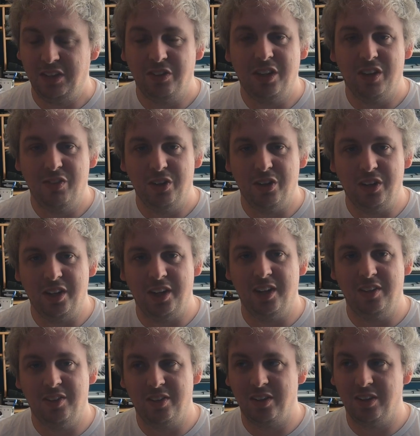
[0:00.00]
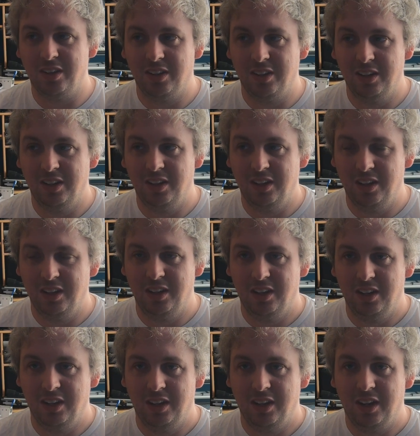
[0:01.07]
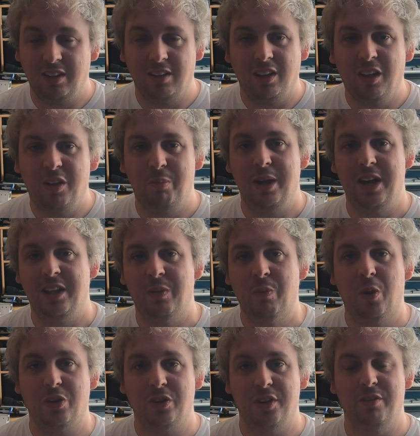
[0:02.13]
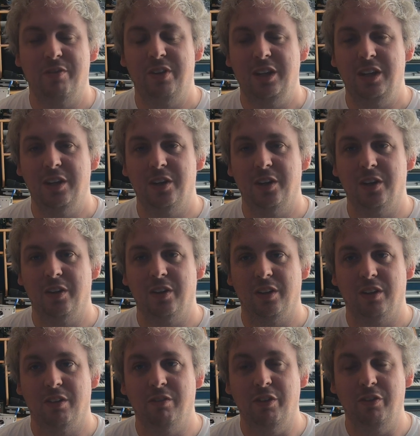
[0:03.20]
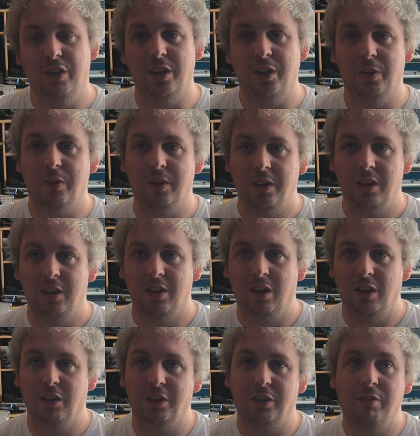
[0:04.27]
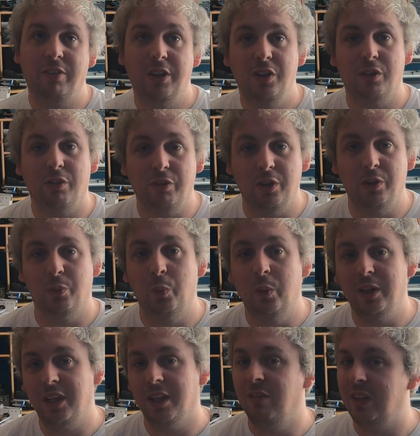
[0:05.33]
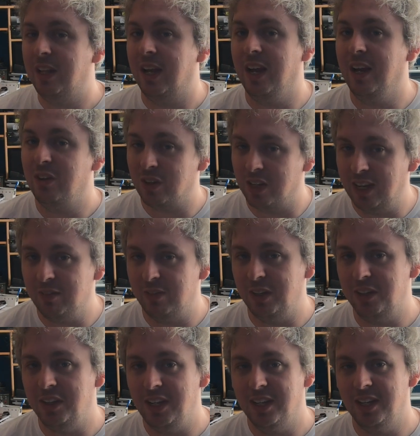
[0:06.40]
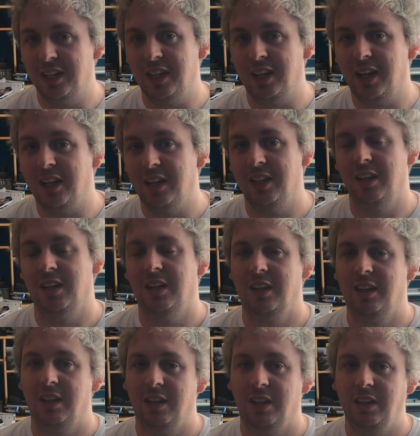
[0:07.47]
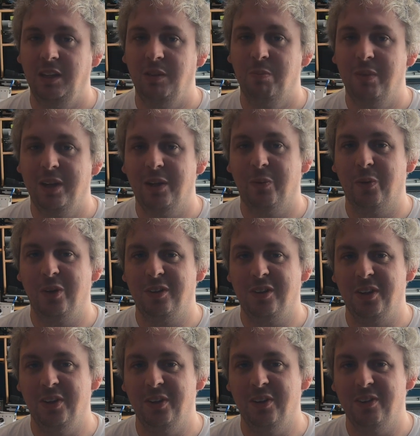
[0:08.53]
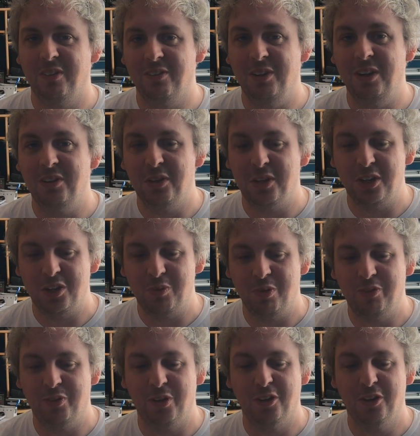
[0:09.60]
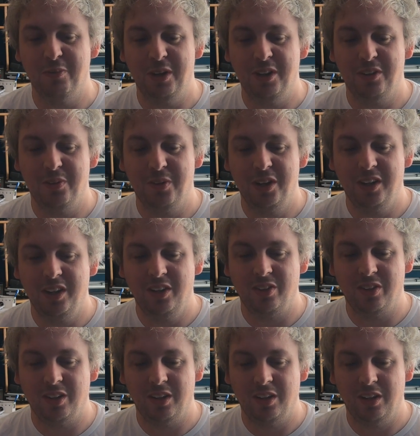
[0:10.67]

just gives you a taste. It's a lot better than watching a video review, although a video review will give you that extra level of detail that you may want to research before committing to one of these.